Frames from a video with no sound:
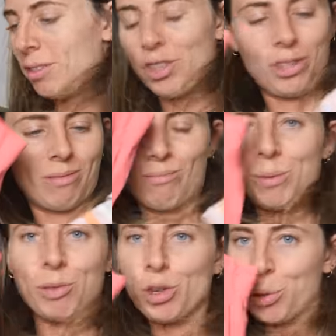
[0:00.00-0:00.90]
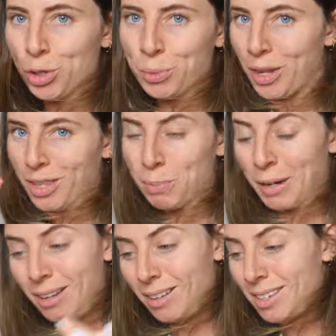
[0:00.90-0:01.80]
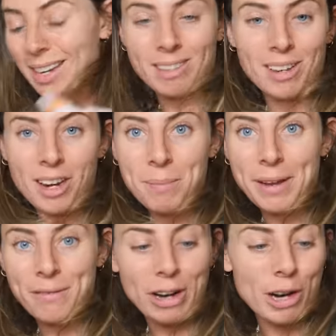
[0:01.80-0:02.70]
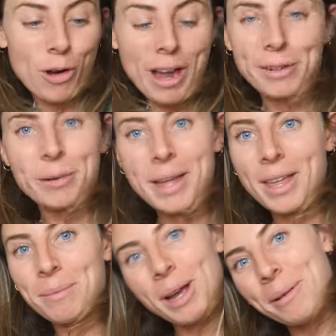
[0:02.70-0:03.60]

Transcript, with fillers: just some shorts ones because it's going to be very hot everywhere that I'm